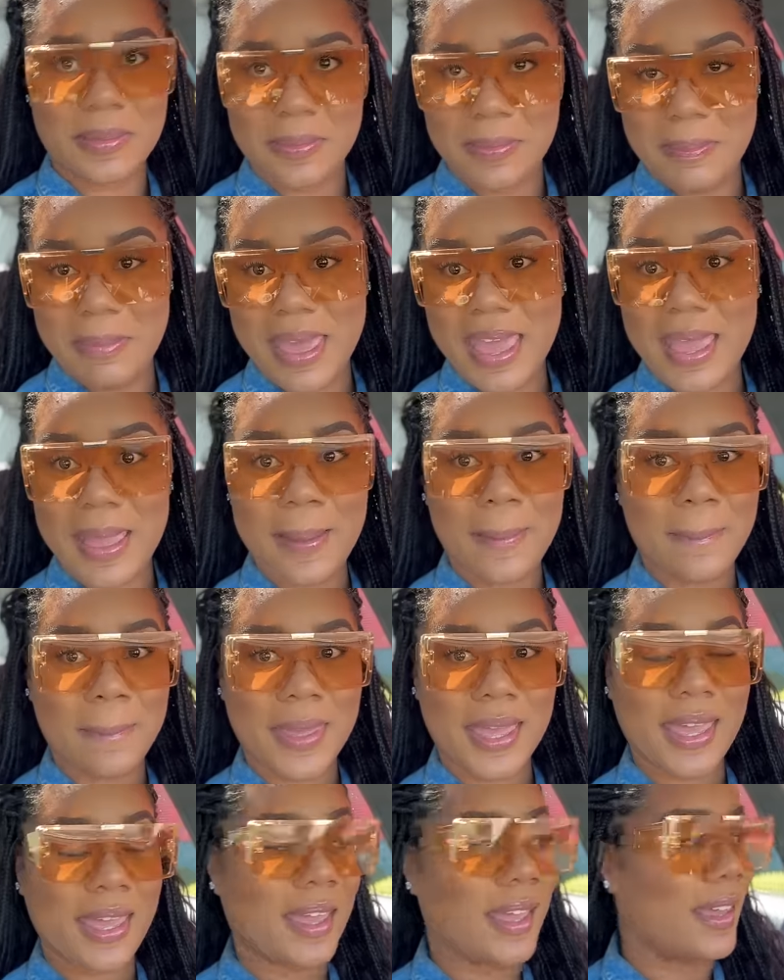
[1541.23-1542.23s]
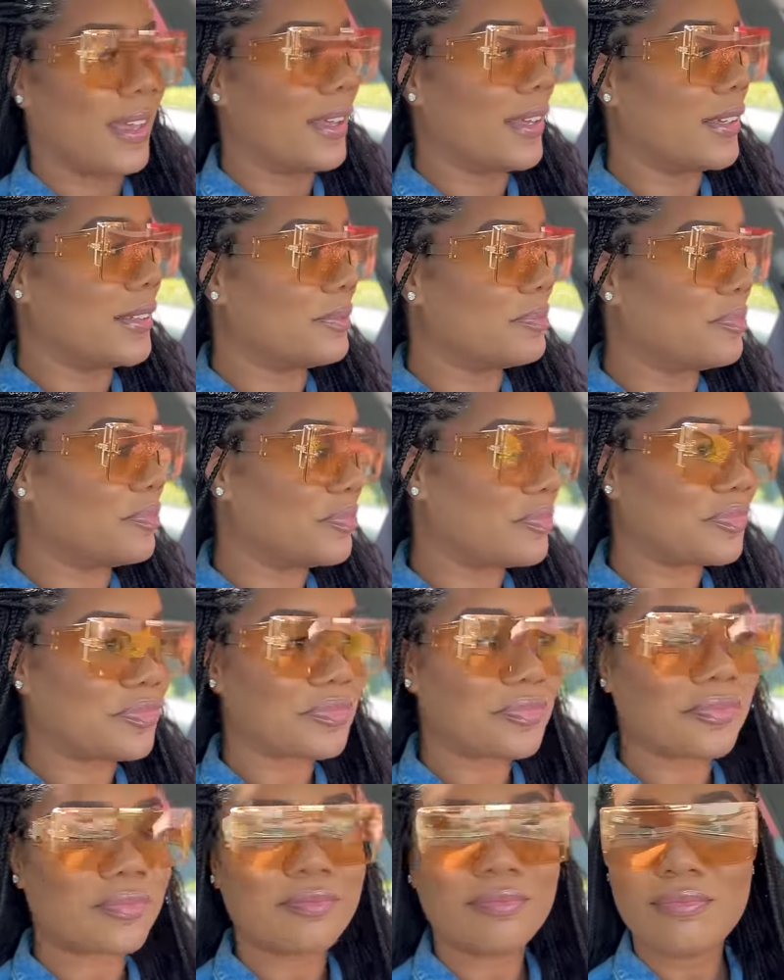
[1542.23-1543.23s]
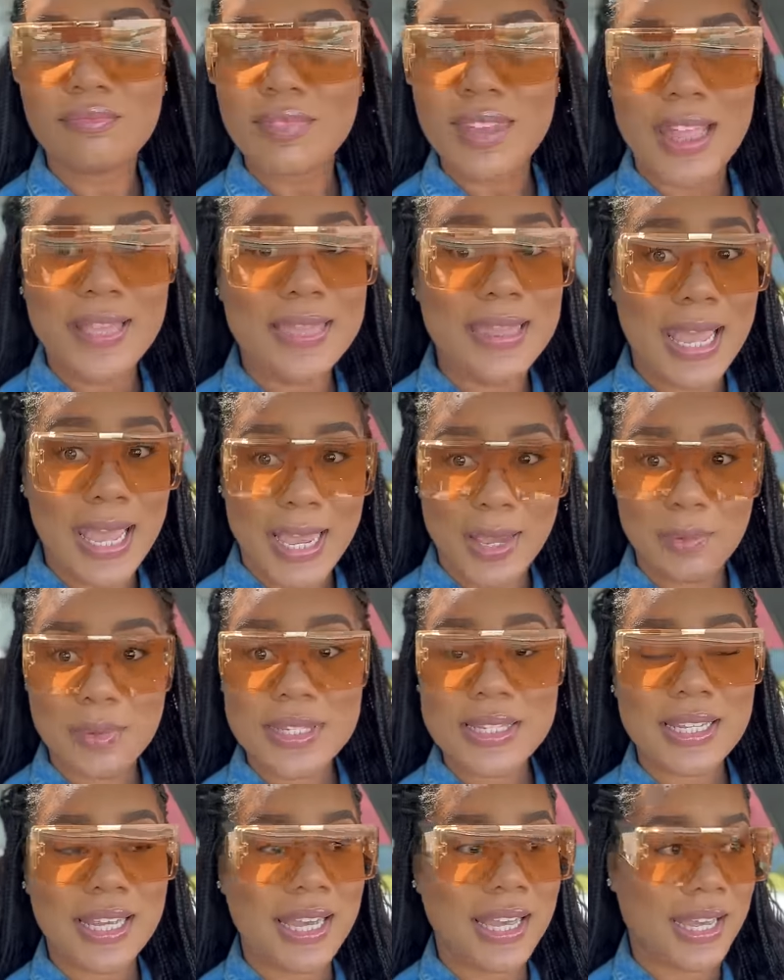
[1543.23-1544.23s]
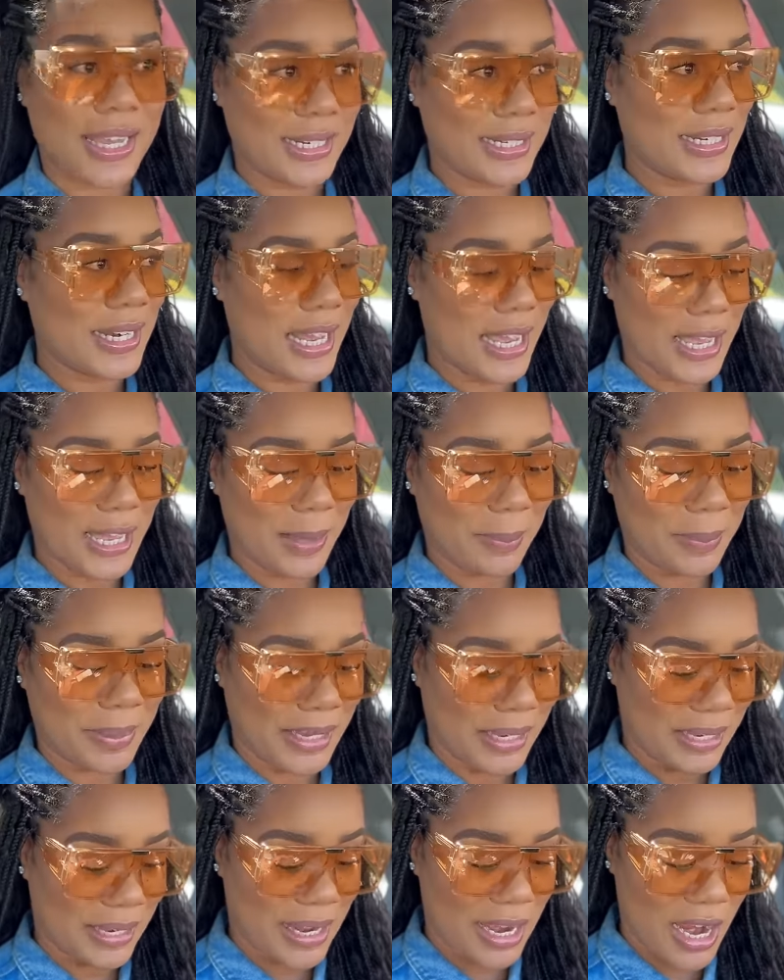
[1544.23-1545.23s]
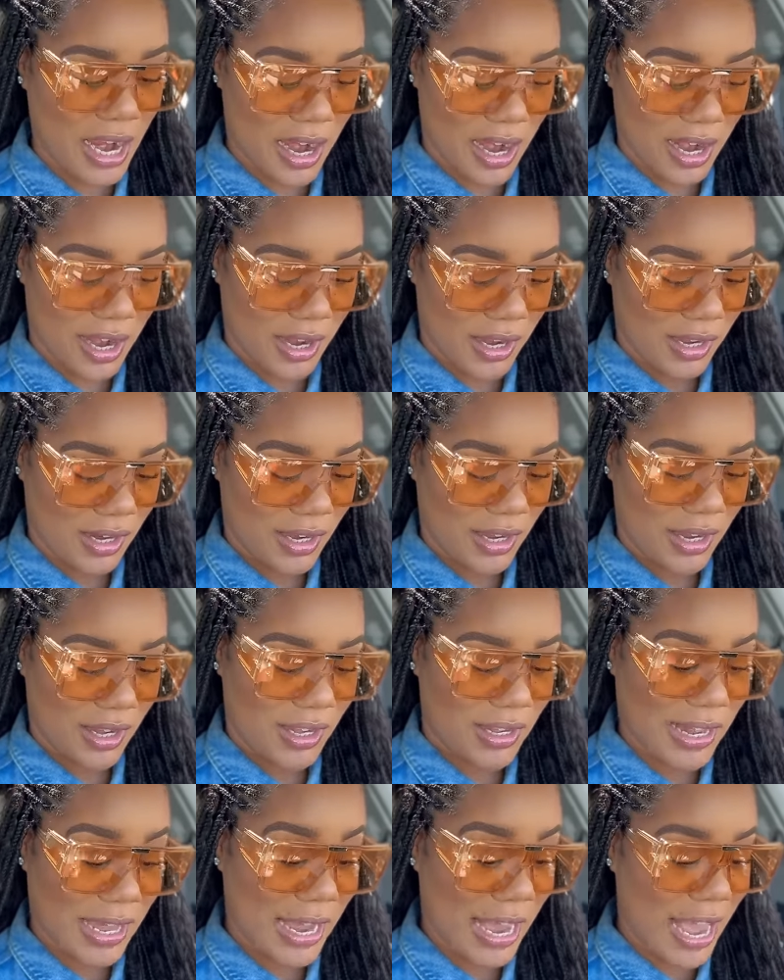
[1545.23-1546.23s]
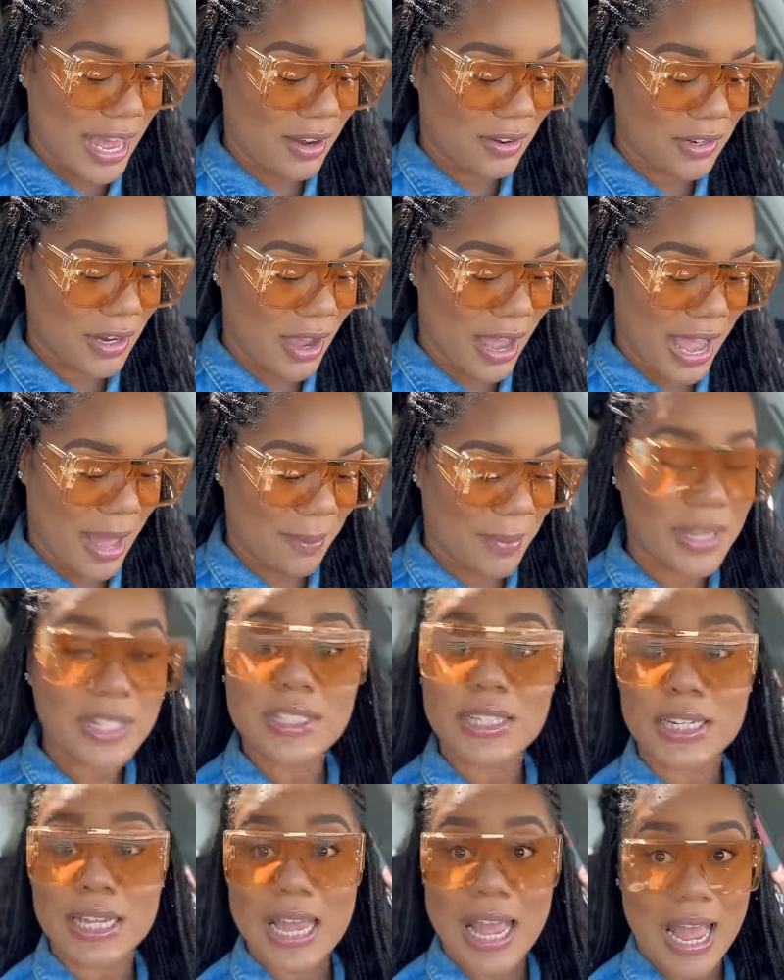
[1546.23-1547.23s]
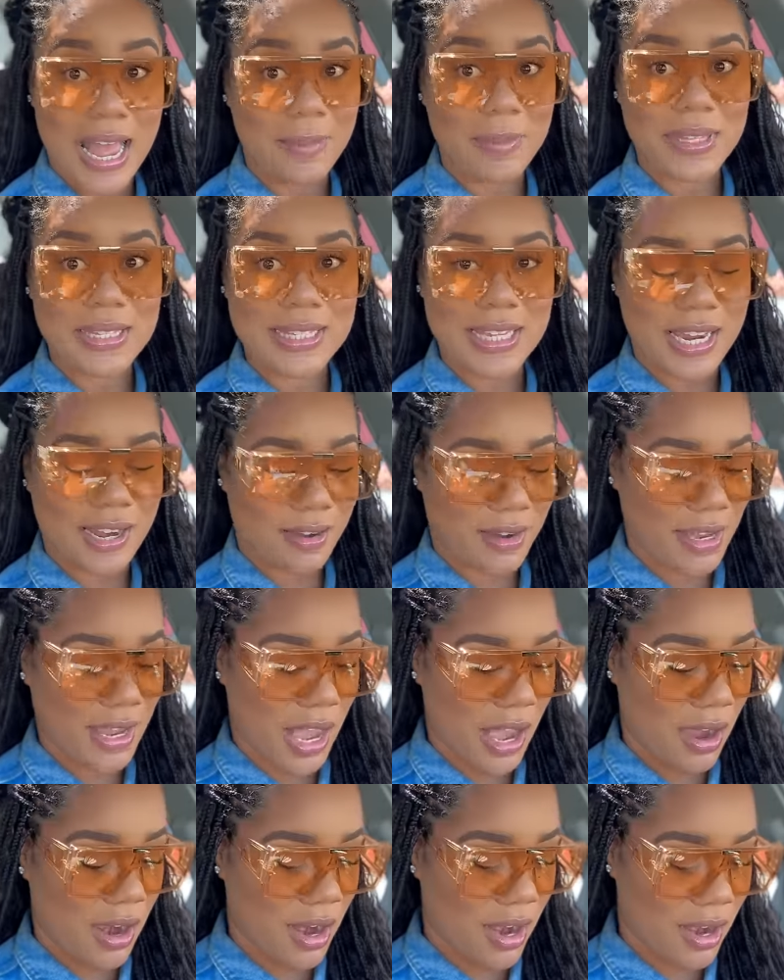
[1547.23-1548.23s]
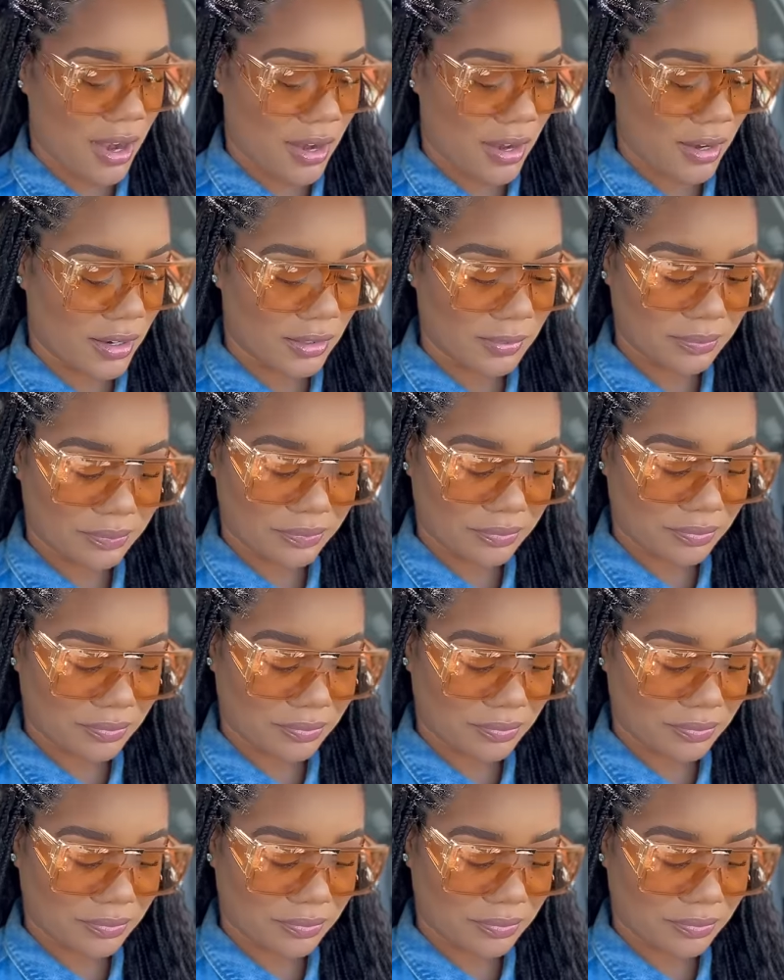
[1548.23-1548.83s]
Baby, they was cutting up in there. Like, I don't know how much of the commentary y'all heard.